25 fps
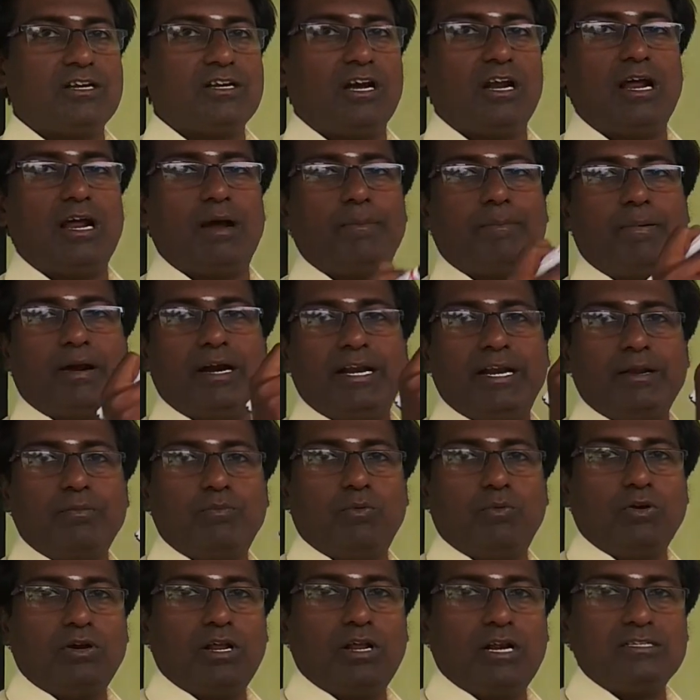called hepatic
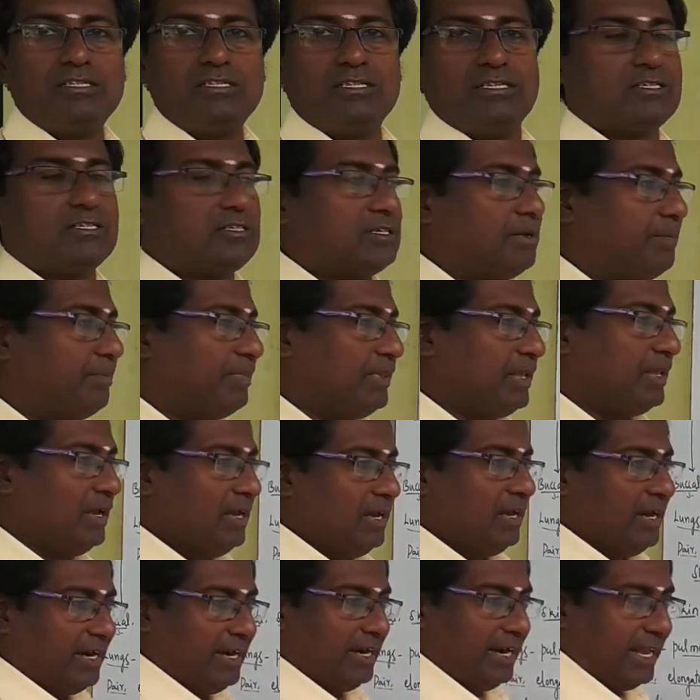portal system.
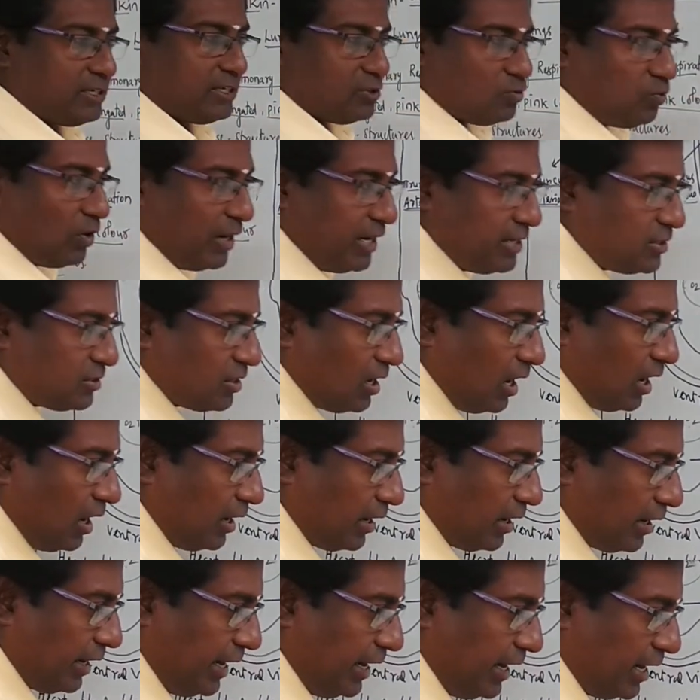Next one is
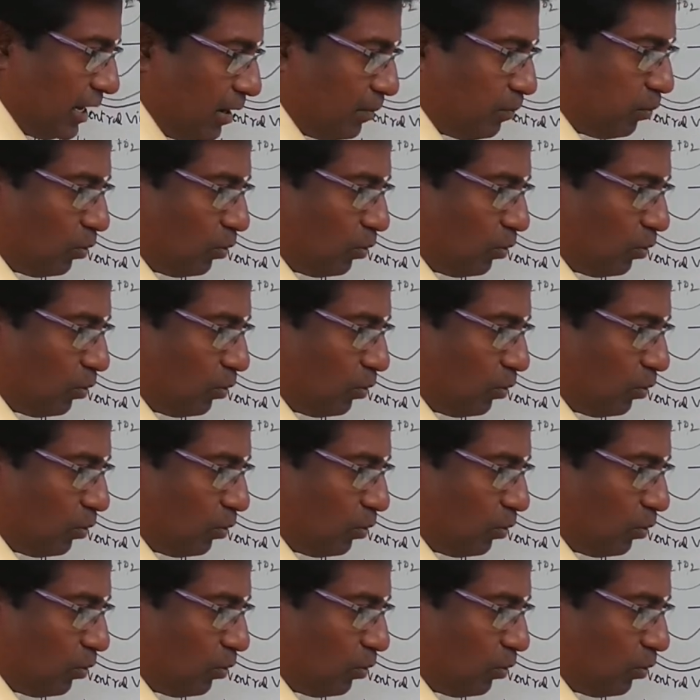called renal